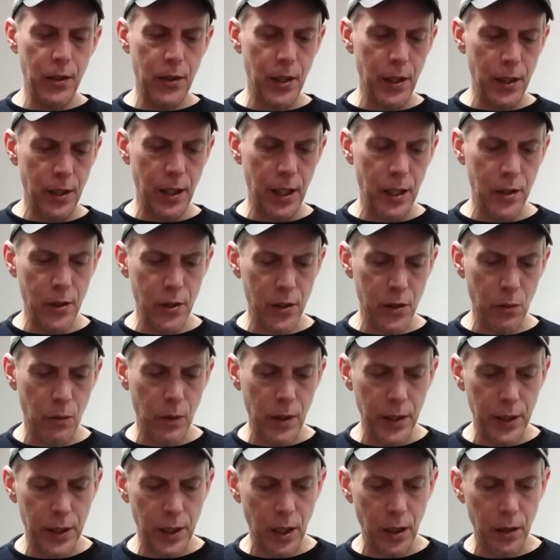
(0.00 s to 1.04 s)
and just the way
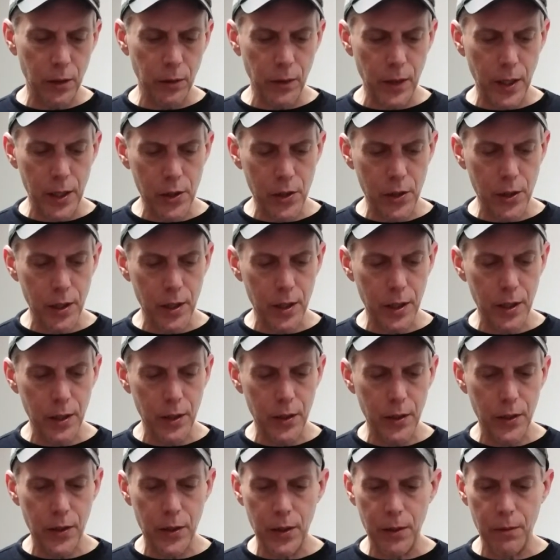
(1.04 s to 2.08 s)
the coloration
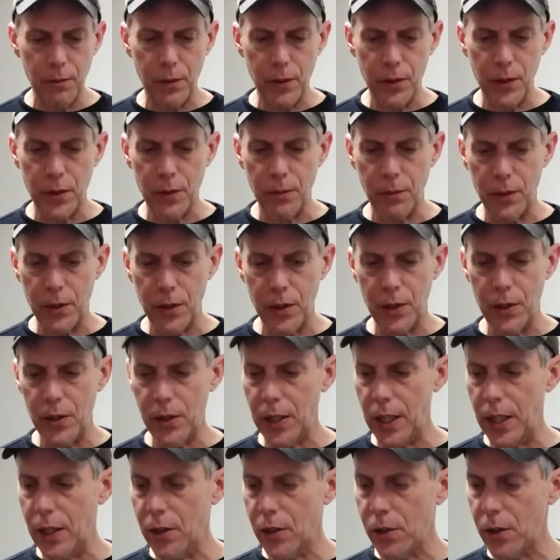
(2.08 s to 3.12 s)
is, it was
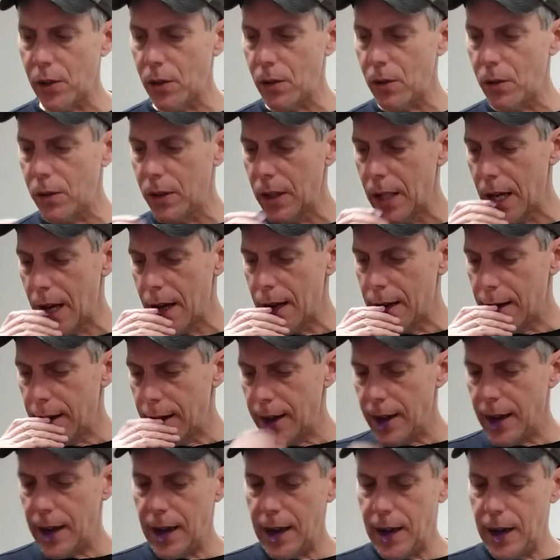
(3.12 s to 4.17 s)
intentional
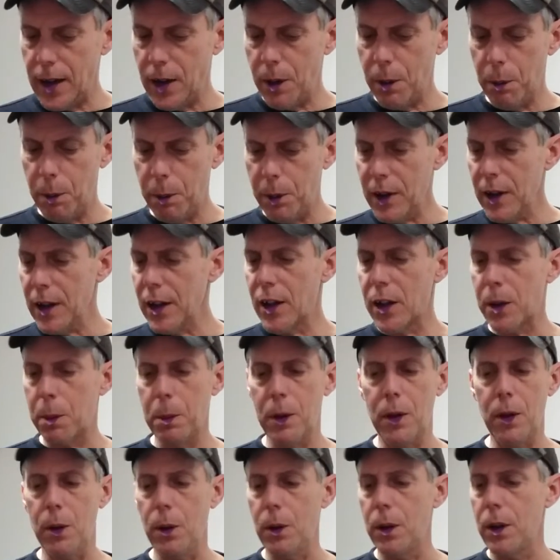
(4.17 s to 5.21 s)
and very
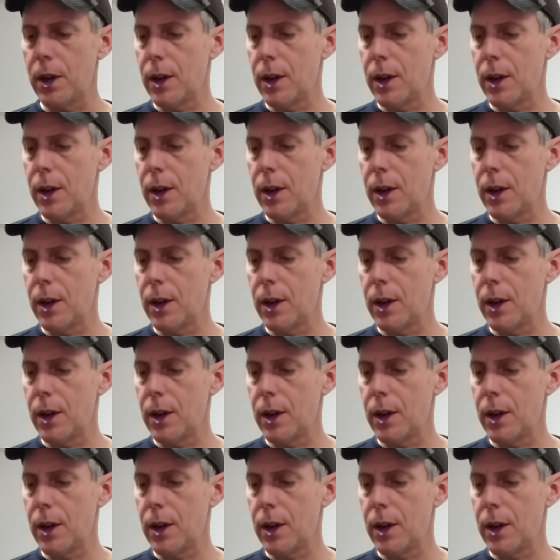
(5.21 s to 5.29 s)
smooth.